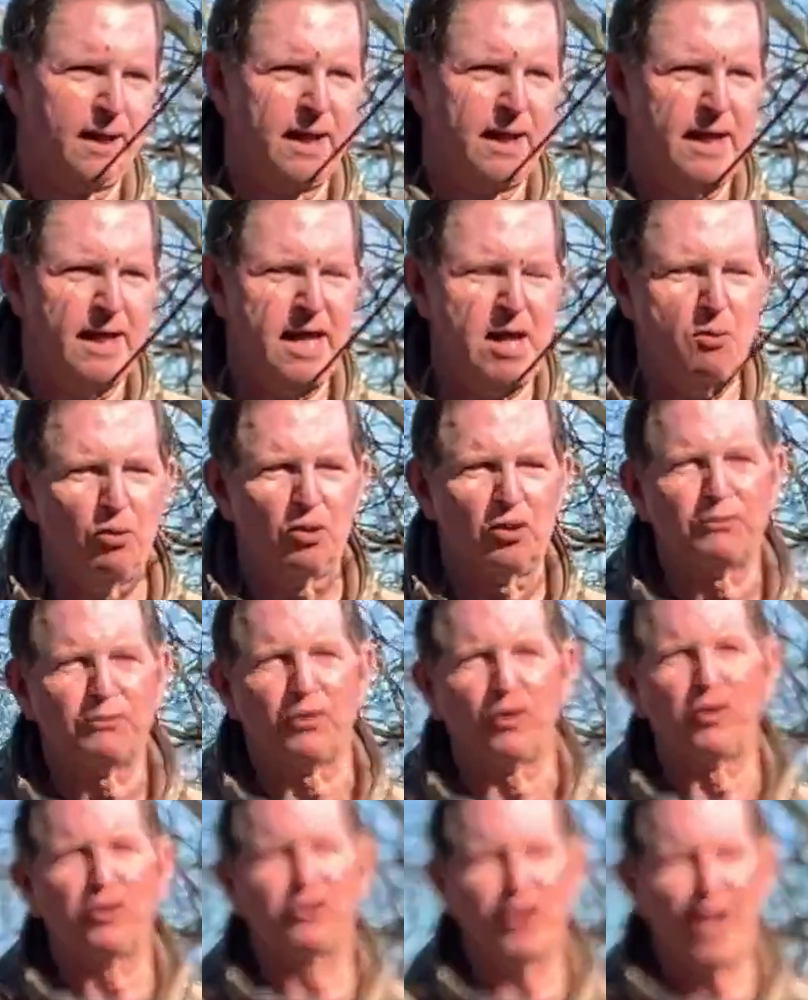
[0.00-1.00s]
He was
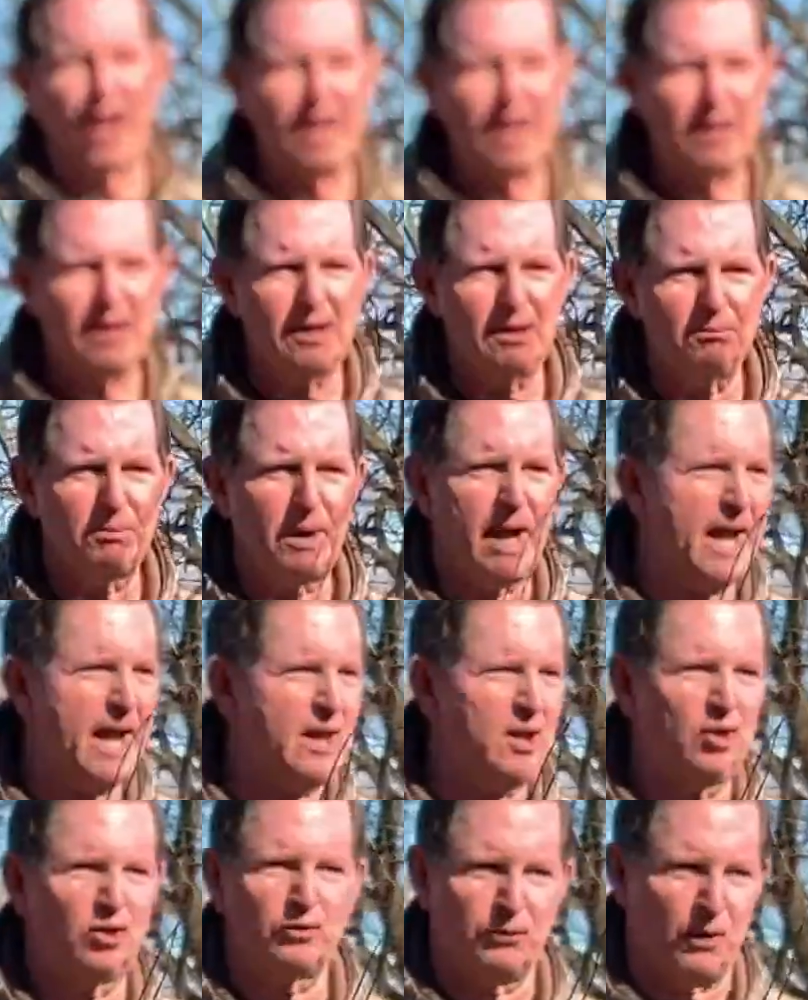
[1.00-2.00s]
forsaken by
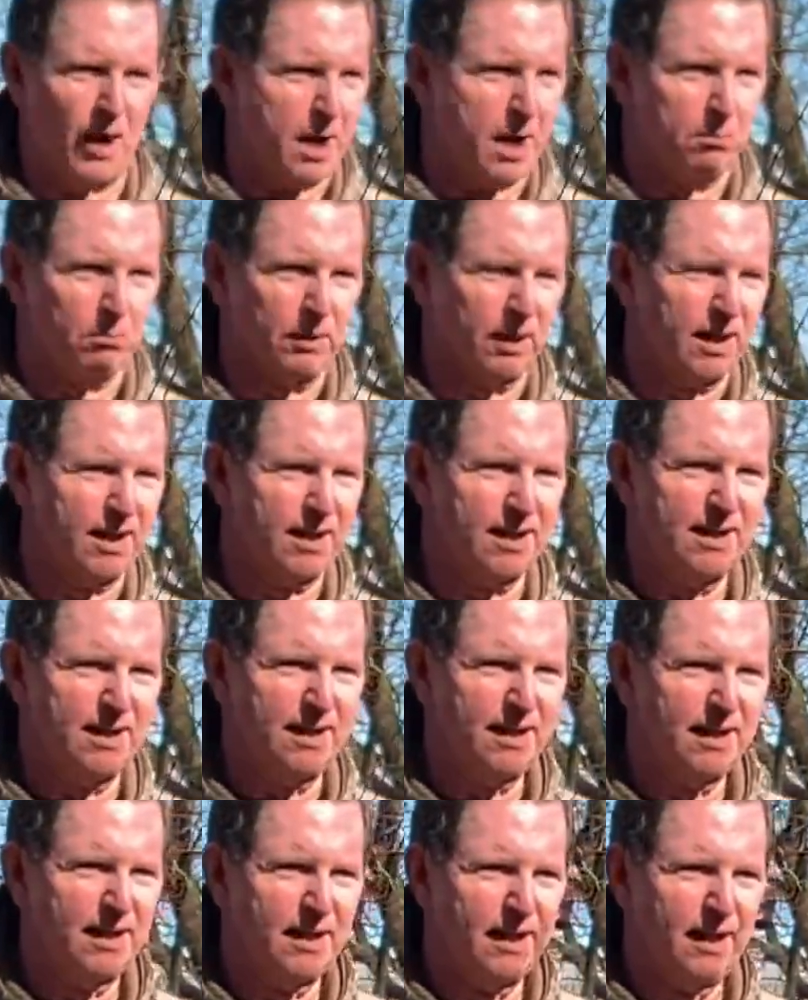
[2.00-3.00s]
his family,
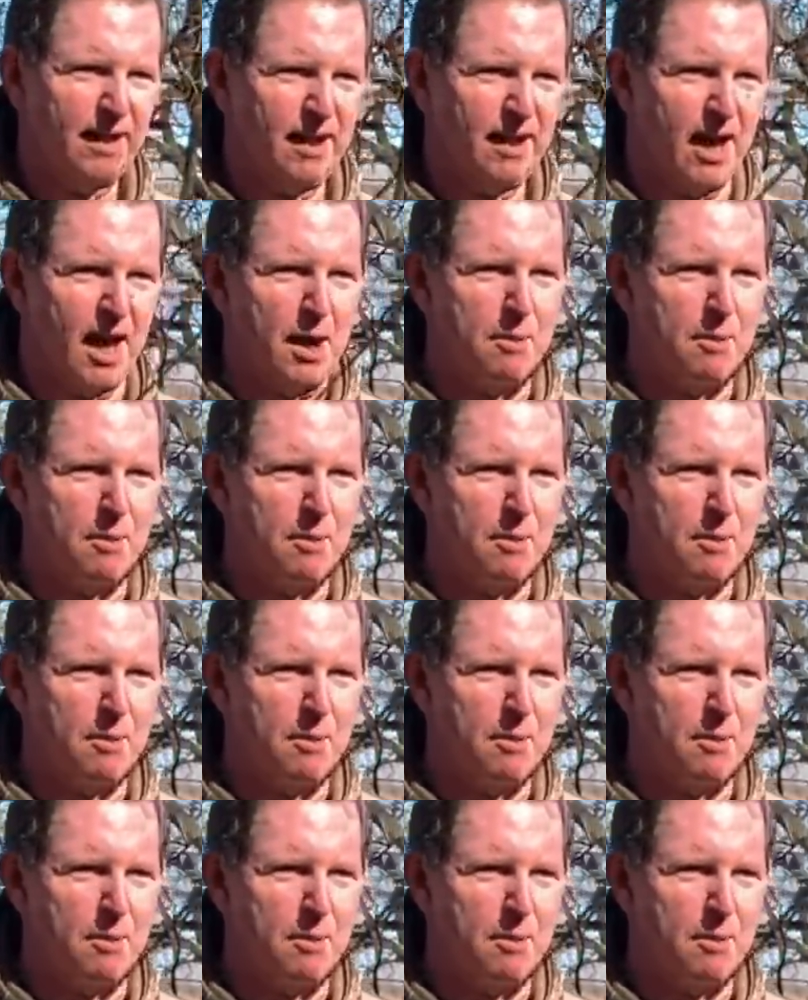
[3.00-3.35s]
a